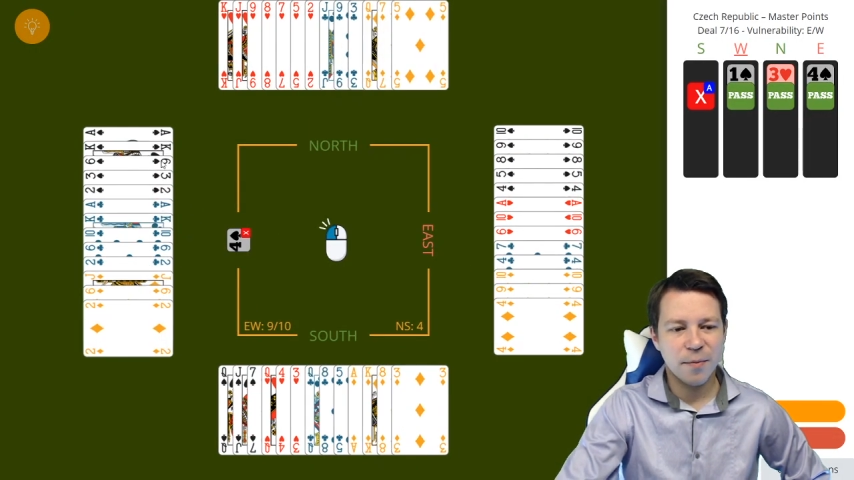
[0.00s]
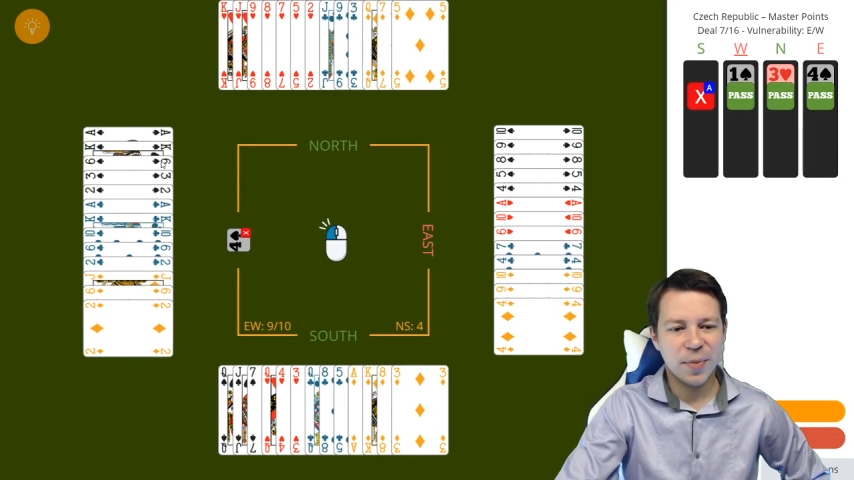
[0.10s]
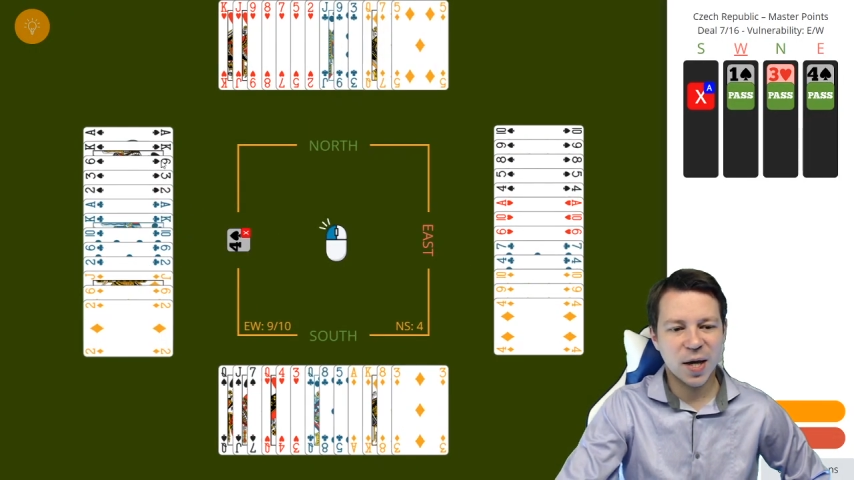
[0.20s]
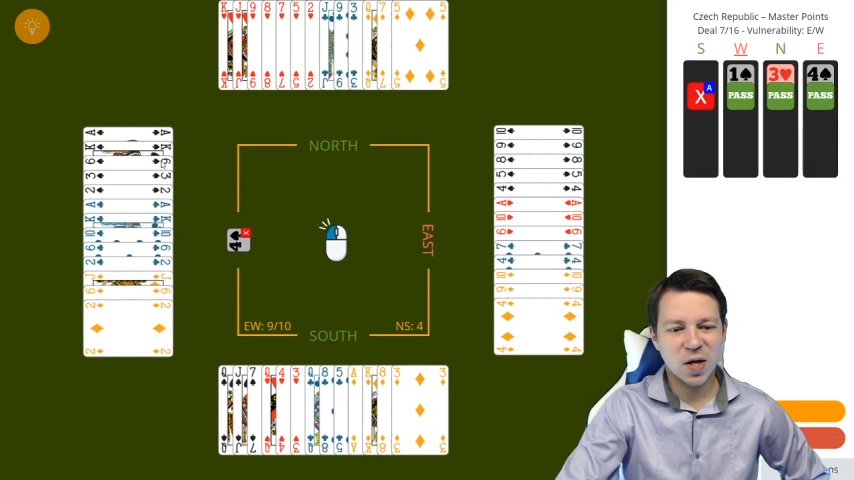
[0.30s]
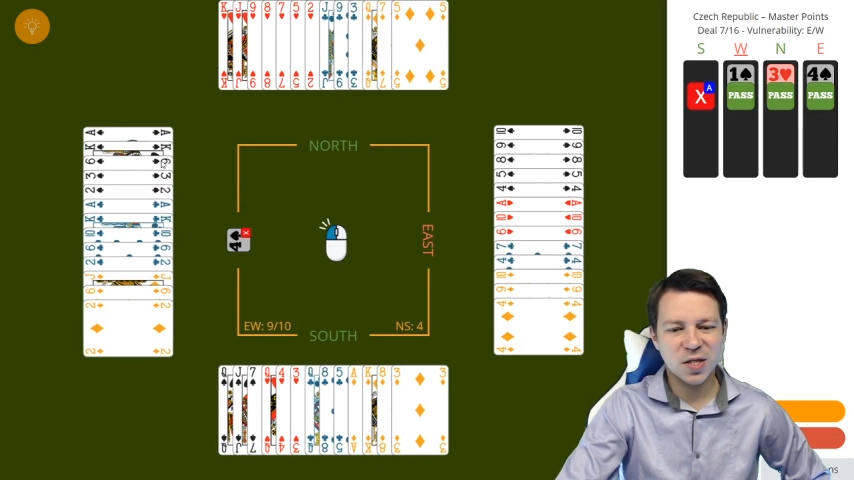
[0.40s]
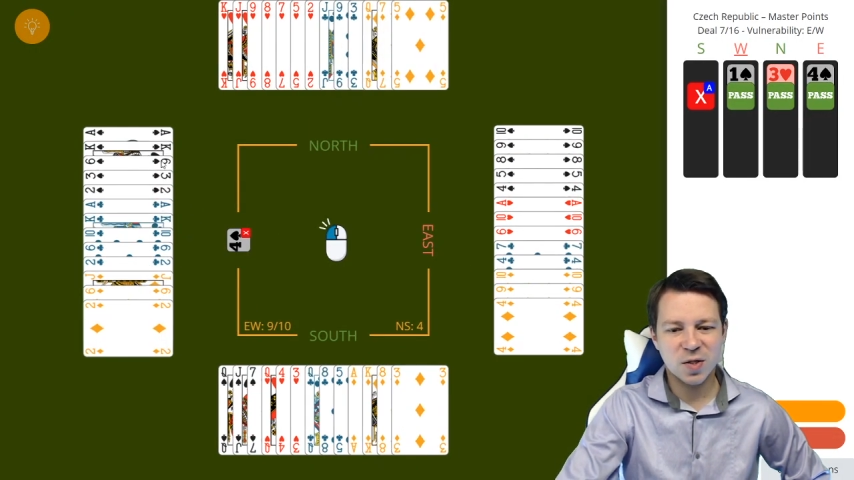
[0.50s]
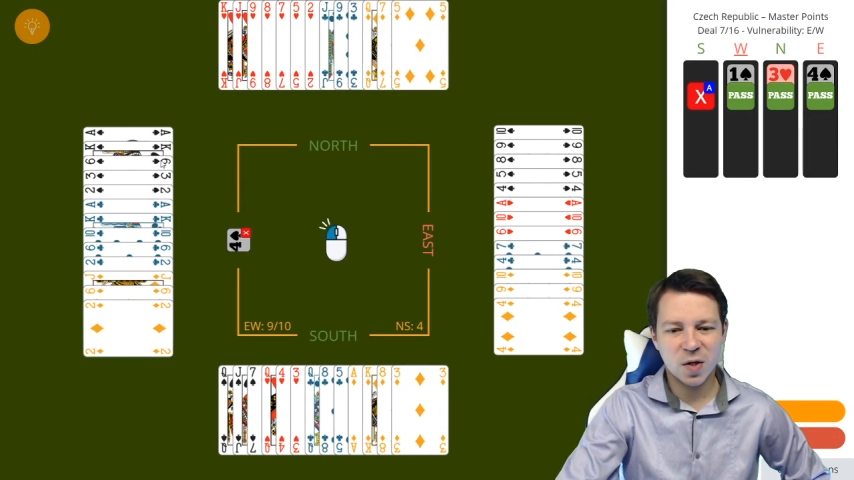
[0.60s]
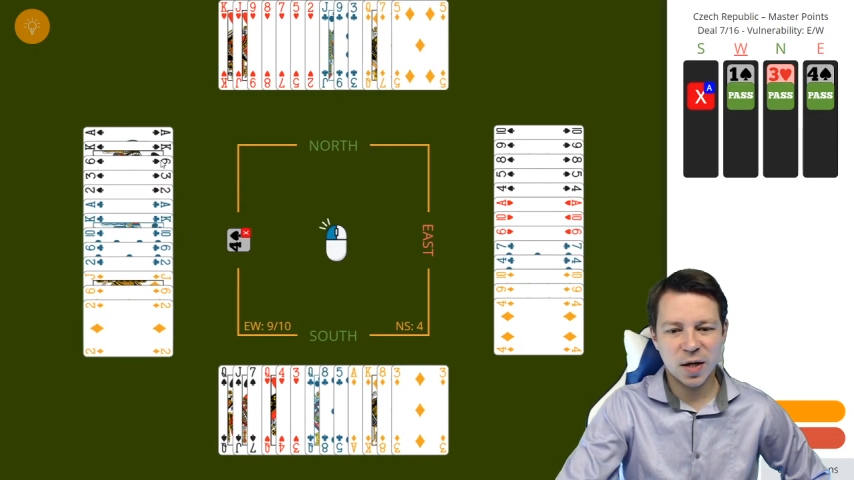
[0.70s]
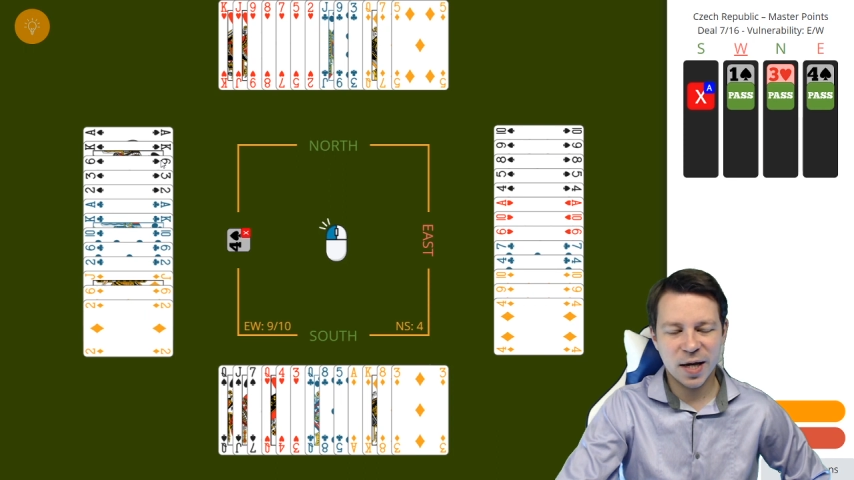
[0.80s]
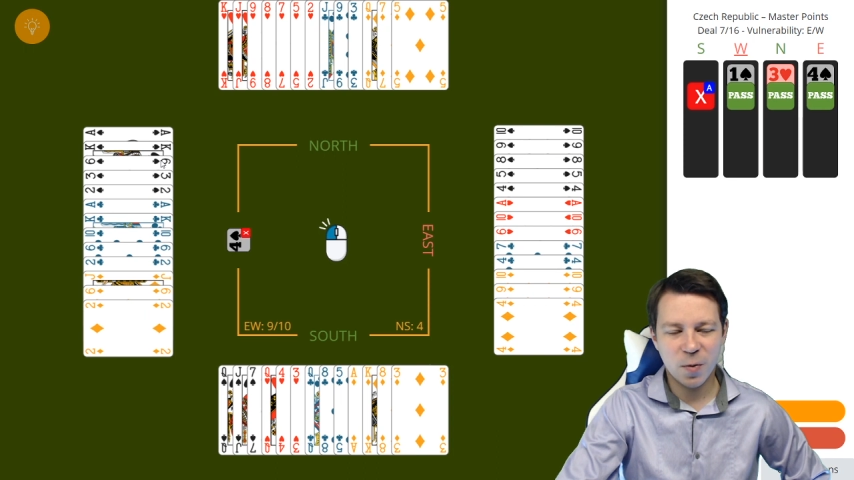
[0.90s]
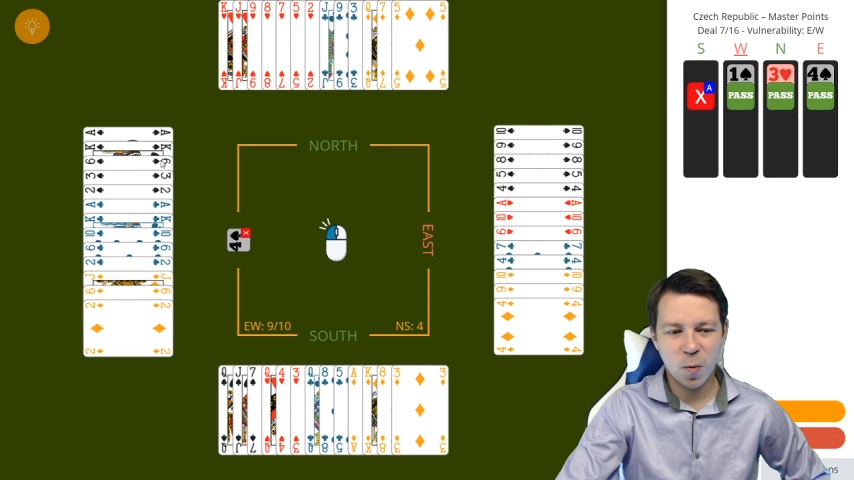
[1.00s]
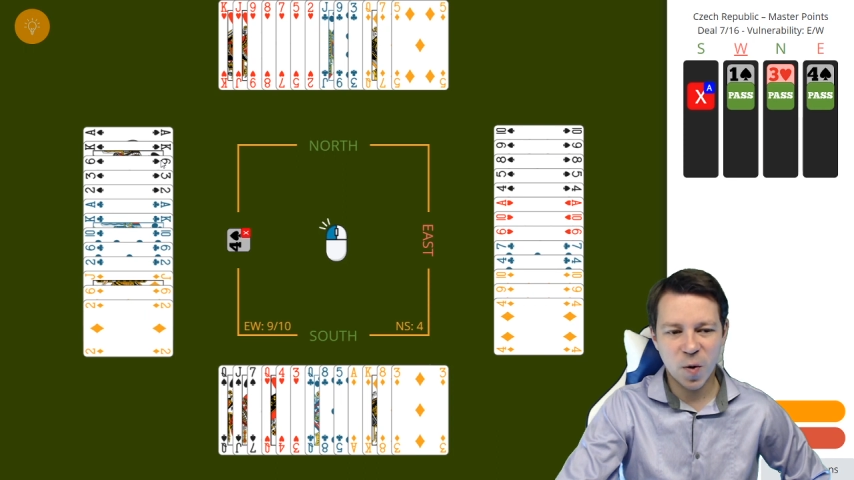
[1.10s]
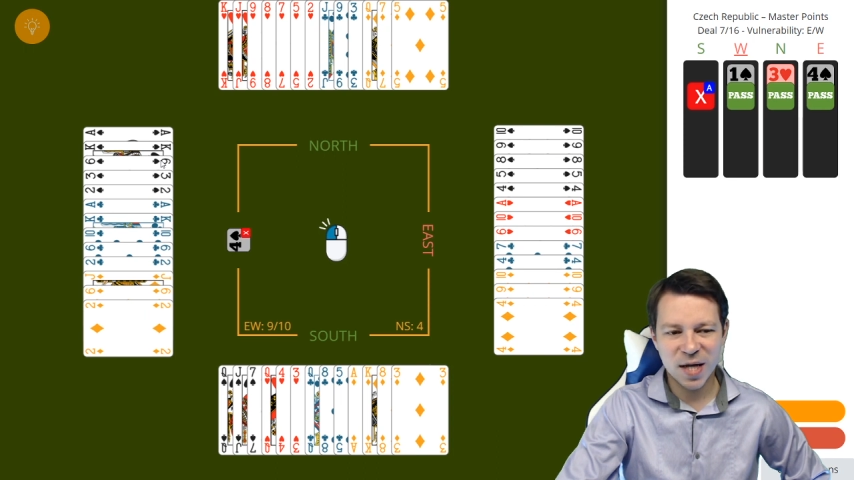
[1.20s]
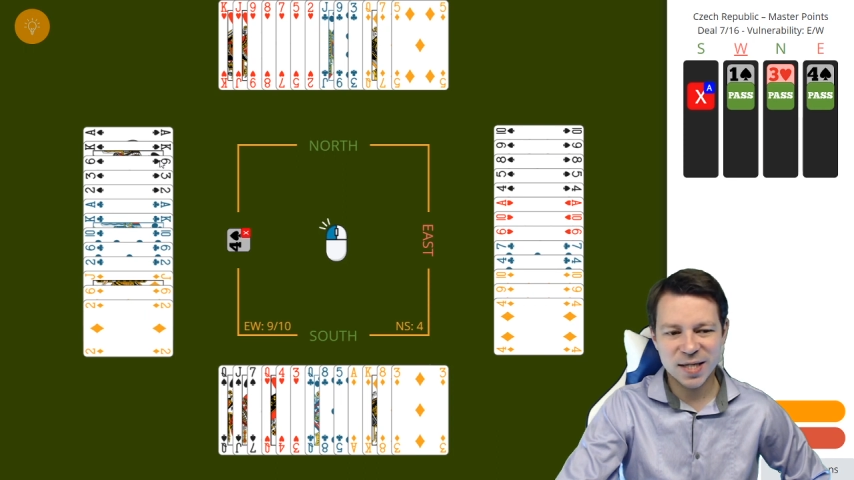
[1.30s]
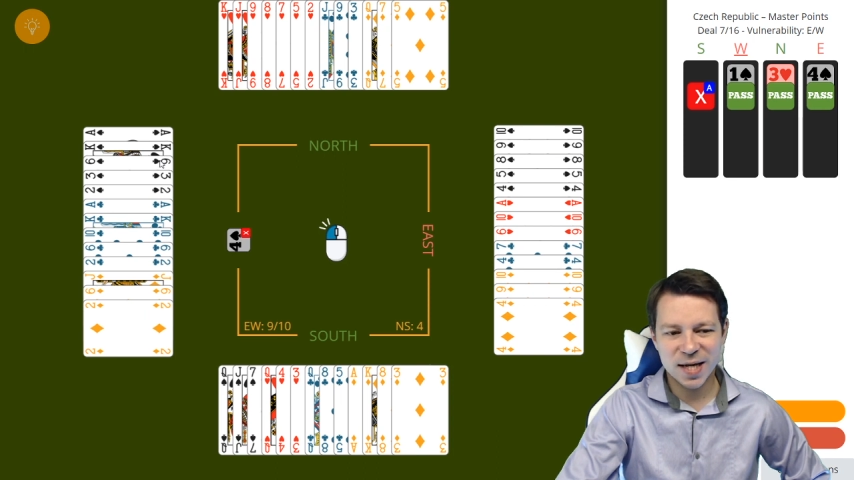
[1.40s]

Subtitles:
because West